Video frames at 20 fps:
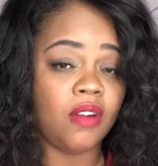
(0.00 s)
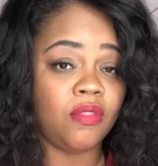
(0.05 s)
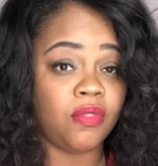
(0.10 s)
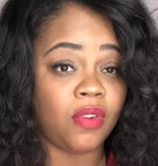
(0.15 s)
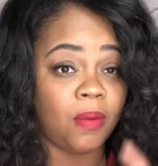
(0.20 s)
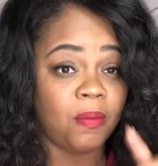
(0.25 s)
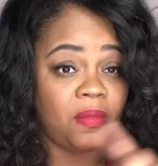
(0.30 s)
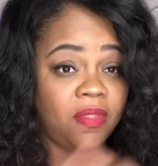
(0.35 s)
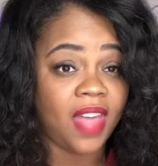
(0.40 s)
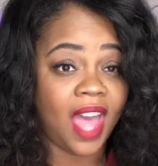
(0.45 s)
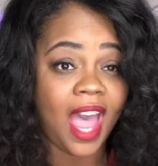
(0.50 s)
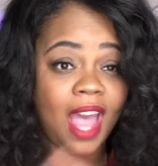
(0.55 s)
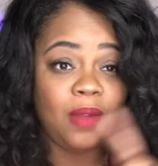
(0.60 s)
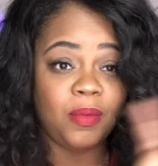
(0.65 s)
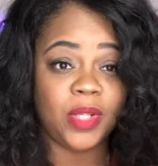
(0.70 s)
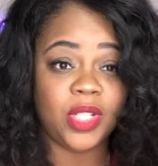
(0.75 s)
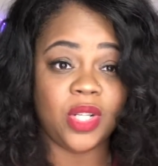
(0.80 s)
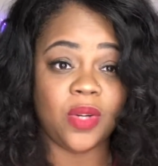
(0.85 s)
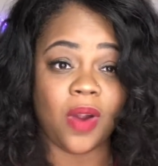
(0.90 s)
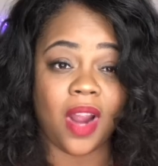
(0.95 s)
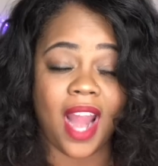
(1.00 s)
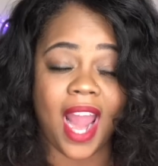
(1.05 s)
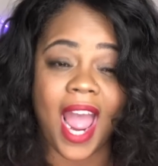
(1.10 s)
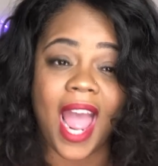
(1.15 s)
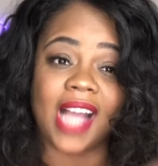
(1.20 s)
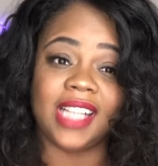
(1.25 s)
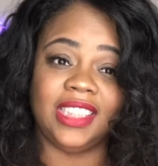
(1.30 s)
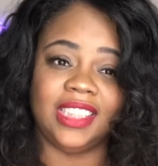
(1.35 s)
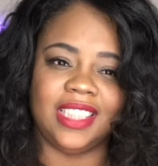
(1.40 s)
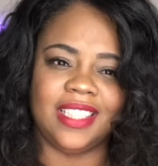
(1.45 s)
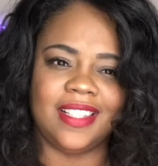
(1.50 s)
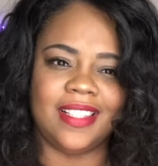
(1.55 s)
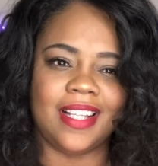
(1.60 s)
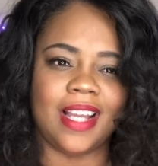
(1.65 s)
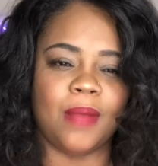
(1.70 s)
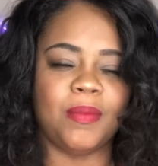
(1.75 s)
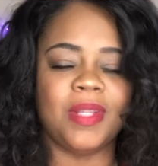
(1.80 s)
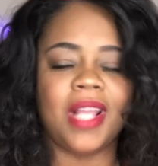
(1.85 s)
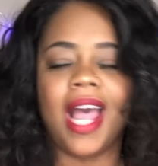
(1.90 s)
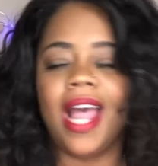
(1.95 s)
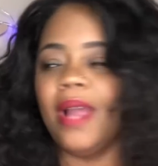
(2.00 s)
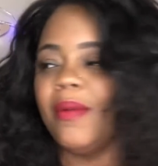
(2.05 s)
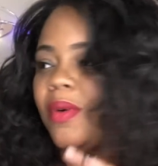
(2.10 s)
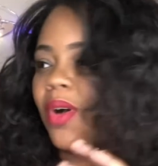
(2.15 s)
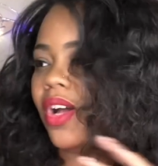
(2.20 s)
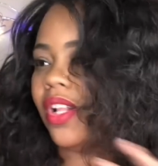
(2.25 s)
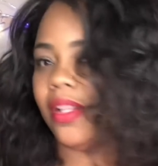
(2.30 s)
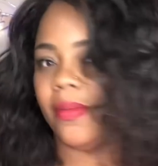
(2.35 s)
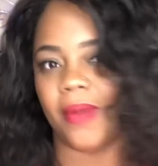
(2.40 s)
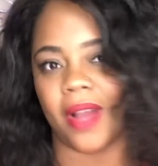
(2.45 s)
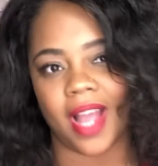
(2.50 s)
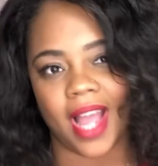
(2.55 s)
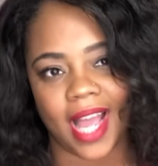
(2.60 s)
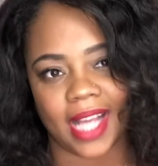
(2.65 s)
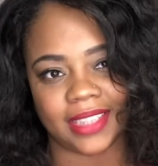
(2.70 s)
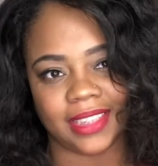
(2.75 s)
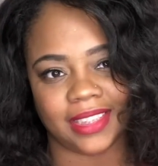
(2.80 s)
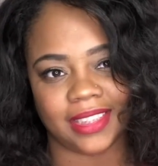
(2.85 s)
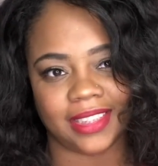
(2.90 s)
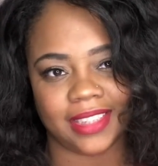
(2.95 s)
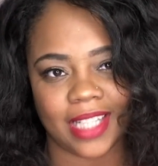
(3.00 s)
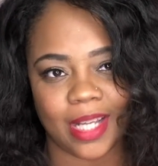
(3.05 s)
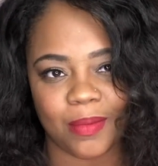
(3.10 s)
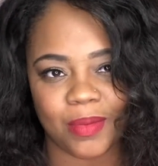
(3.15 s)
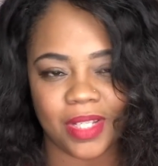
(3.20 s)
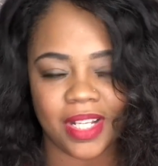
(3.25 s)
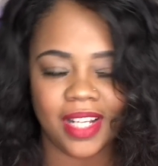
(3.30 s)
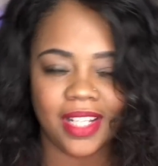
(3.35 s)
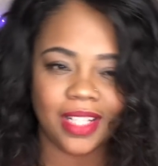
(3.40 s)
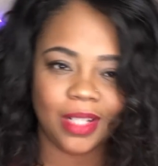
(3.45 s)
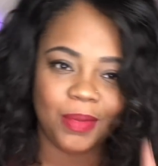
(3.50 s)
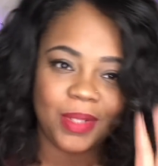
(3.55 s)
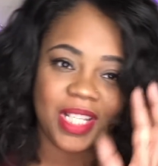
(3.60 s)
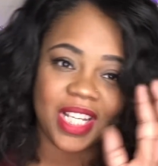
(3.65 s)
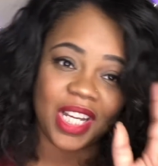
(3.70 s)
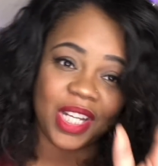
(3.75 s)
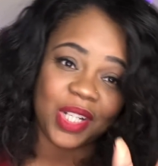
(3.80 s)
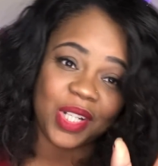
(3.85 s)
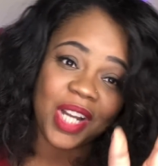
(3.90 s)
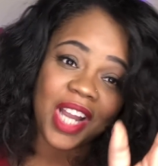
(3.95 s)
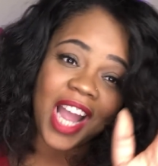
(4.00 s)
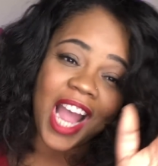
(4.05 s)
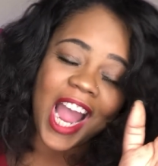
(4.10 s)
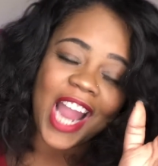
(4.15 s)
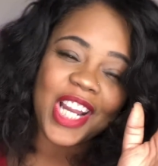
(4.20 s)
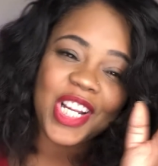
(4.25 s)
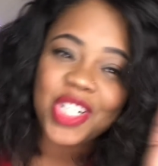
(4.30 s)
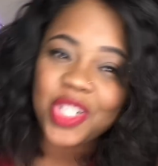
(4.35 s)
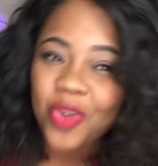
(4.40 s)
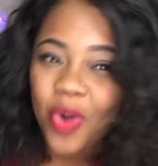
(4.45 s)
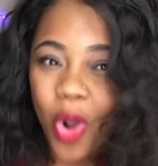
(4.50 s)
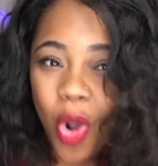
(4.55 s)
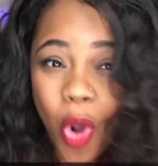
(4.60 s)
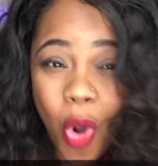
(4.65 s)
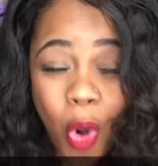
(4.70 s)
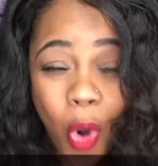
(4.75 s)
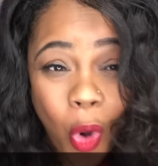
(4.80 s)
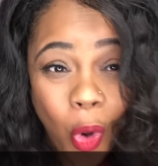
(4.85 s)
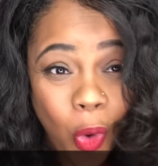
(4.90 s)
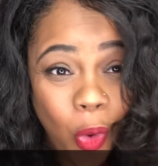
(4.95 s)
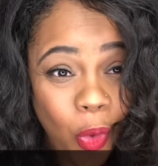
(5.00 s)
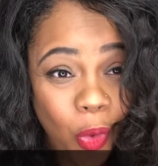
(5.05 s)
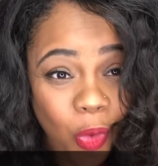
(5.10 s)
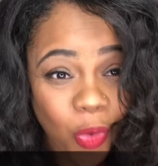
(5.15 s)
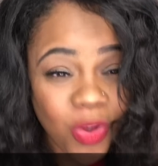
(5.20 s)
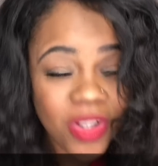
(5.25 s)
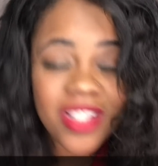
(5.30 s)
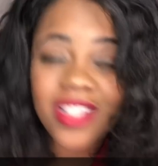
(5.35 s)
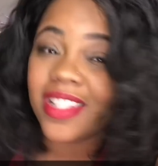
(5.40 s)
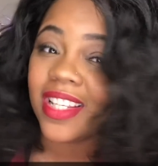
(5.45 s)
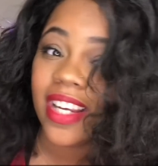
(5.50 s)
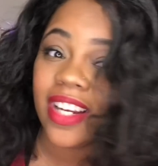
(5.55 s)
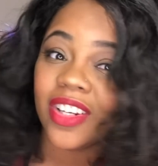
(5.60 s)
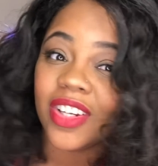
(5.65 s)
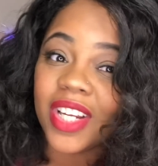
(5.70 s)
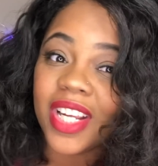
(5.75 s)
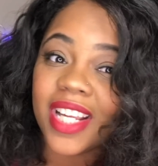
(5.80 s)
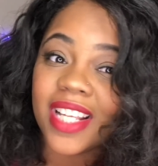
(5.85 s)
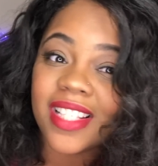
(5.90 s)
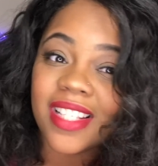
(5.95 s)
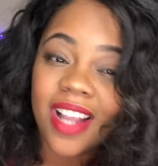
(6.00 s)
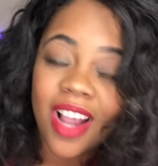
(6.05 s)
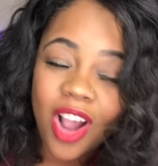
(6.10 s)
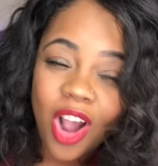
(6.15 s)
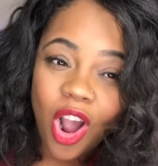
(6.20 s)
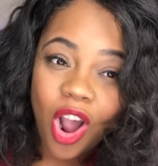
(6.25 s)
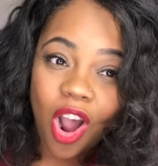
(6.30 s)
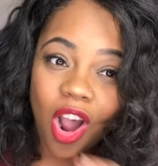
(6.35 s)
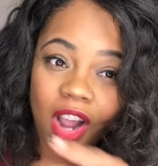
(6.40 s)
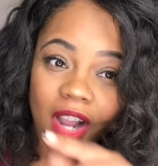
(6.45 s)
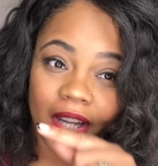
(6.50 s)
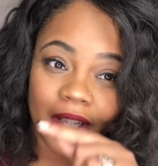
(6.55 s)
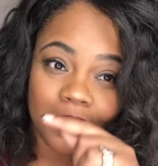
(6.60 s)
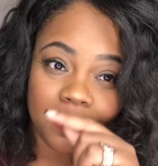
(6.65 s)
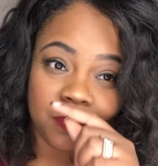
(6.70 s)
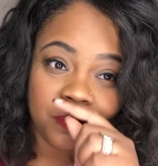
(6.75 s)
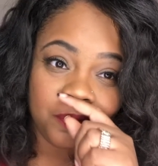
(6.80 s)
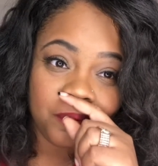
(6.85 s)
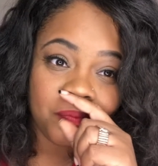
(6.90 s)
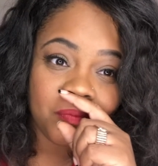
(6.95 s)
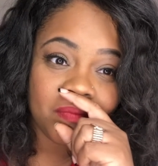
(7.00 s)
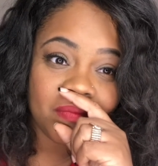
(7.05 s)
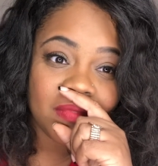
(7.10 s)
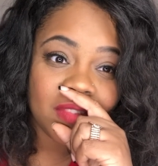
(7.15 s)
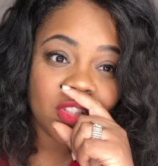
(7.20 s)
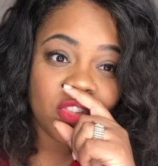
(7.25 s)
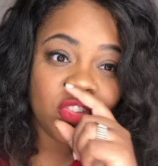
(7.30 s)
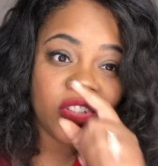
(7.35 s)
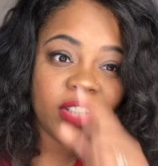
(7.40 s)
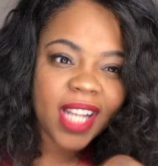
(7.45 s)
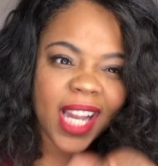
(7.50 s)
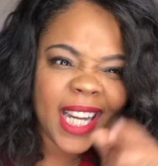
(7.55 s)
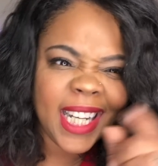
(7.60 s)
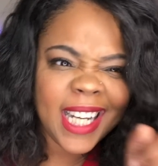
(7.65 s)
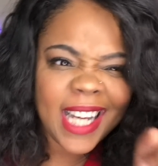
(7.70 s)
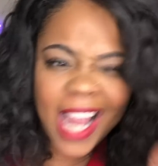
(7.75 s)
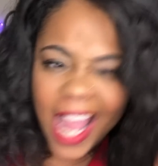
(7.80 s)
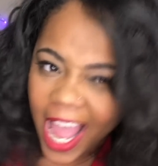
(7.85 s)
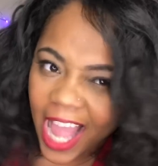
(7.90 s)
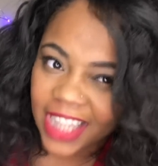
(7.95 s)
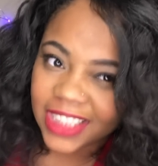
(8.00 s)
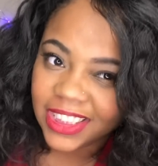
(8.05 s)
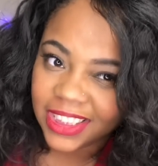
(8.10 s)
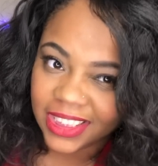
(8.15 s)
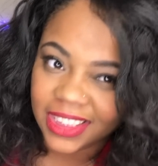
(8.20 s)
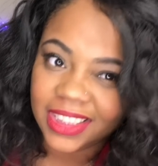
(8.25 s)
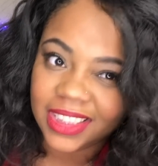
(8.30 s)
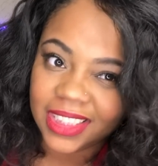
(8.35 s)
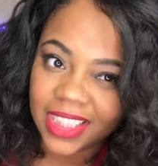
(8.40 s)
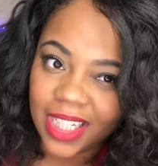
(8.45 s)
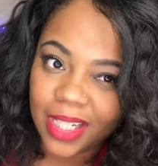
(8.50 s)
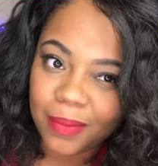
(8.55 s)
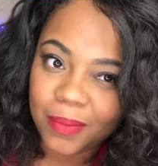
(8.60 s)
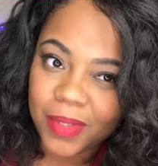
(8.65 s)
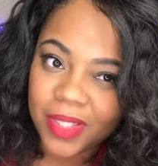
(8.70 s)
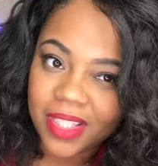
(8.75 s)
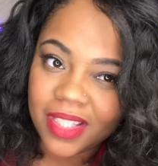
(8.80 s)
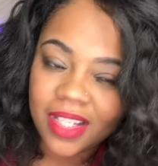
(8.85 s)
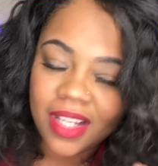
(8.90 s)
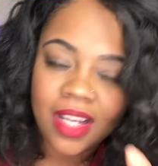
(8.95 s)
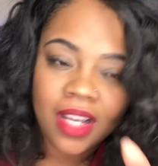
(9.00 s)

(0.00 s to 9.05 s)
from that, we do our action steps. I'm all about action steps. Let me tell you, I could do a whole series on creating action steps.